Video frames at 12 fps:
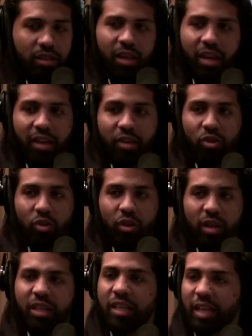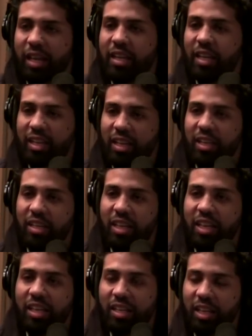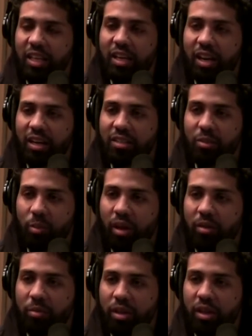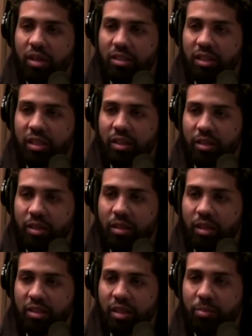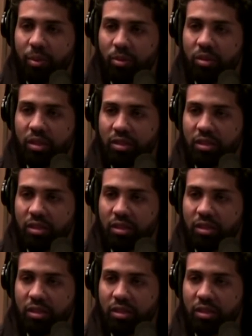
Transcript: protest, yeah, you gonna, you're gonna get benched. Didn't, didn't he? Didn't he cut somebody because they because they protested